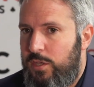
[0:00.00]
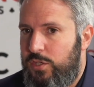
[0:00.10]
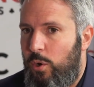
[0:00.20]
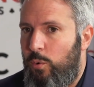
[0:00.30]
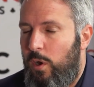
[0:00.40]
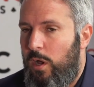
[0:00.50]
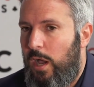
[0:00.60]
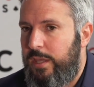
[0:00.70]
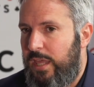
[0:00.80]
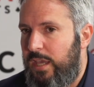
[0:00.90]
So
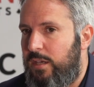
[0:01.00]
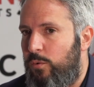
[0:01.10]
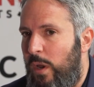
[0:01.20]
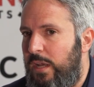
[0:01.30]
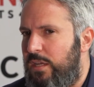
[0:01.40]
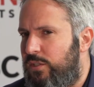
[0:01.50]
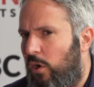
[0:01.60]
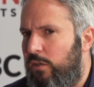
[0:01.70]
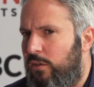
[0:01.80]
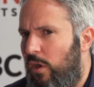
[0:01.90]
I think when they
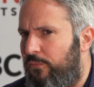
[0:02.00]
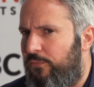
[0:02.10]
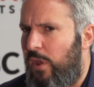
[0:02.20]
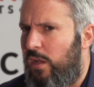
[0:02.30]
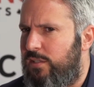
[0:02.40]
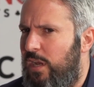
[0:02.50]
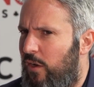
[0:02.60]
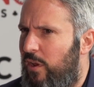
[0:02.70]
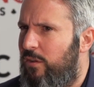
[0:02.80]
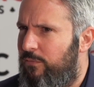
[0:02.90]
started off last
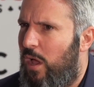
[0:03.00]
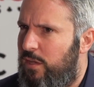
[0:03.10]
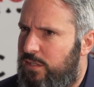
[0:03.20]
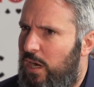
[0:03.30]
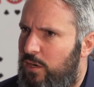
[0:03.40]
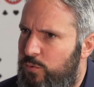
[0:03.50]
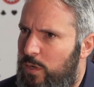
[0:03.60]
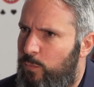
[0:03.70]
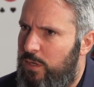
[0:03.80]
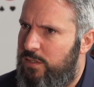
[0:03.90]
year, end of last year, is
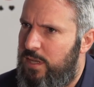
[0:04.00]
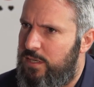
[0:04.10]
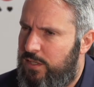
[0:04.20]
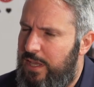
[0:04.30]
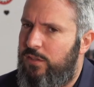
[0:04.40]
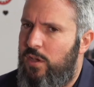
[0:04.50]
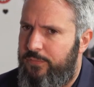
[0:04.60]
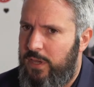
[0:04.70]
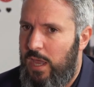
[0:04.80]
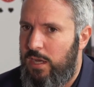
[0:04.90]
when they kicked
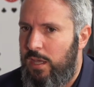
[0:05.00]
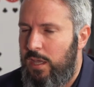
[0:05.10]
off again,